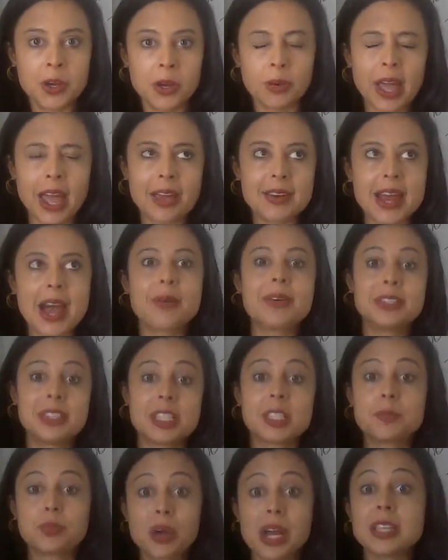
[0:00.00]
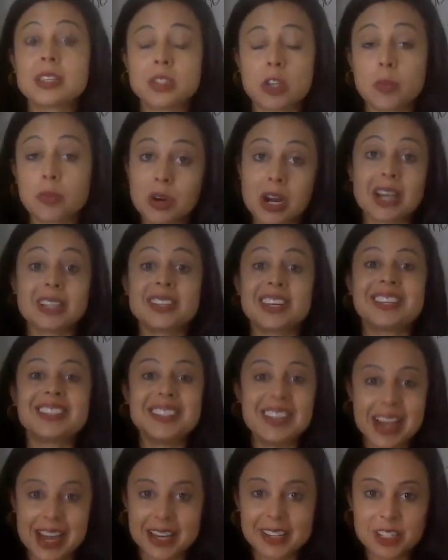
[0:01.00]
Okay, now is this bread still processed?
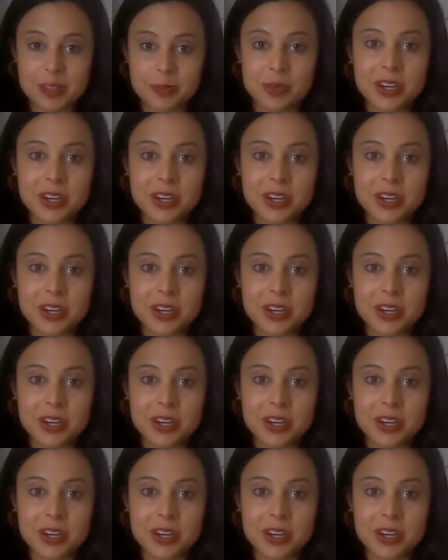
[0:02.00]
Yes,